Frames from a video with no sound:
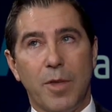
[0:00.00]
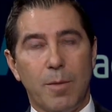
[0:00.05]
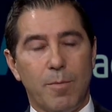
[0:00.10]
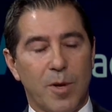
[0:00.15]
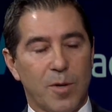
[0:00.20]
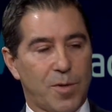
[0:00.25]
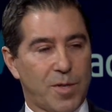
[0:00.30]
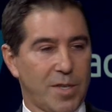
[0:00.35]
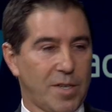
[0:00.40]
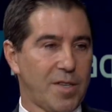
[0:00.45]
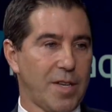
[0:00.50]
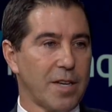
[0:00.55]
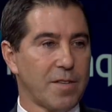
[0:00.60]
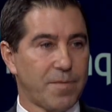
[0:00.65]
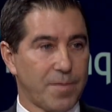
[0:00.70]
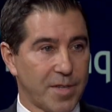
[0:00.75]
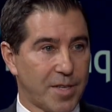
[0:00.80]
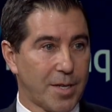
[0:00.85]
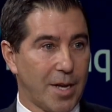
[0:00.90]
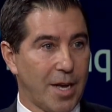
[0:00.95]
of the most
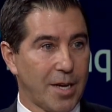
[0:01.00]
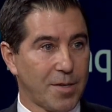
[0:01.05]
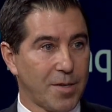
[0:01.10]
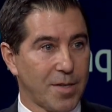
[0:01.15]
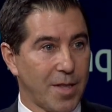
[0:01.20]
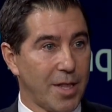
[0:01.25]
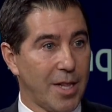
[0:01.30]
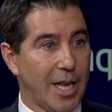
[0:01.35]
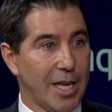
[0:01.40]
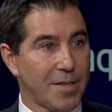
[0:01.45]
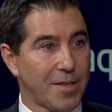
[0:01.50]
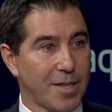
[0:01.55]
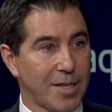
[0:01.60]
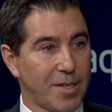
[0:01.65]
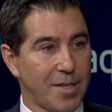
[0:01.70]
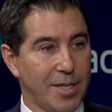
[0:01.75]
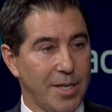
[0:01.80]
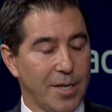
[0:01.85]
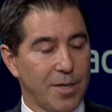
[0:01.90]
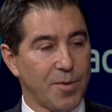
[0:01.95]
successful stocks of the last
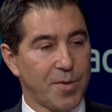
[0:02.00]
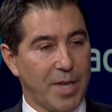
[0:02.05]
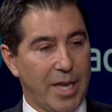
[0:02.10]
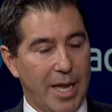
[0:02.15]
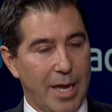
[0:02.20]
60 years,